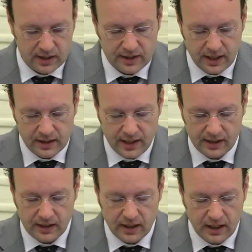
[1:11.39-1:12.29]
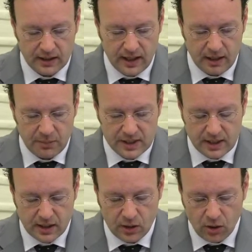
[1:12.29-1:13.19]
del Cardinal
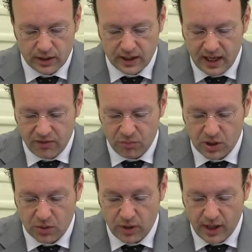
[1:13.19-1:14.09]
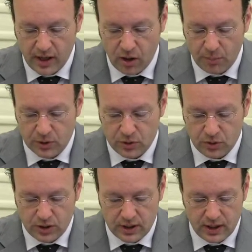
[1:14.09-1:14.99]
Bessarione gave me a rare
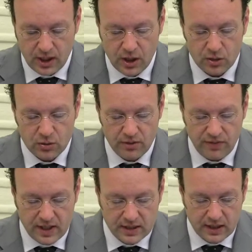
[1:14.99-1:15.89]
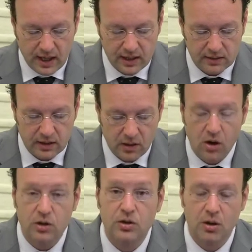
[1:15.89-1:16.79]
opportunity to investigate the
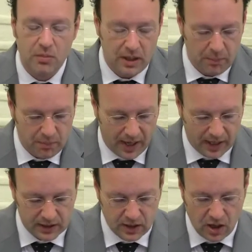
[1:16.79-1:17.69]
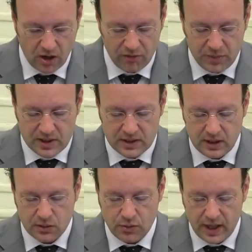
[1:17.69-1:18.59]
long-term impact of
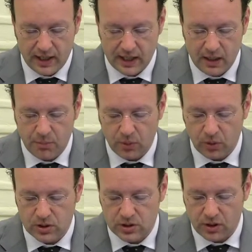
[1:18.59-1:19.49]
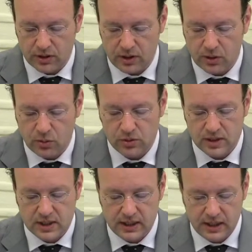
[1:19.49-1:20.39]
Byzantine relic imports on the Lagoon
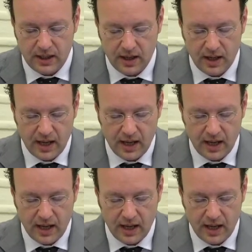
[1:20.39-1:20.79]
City,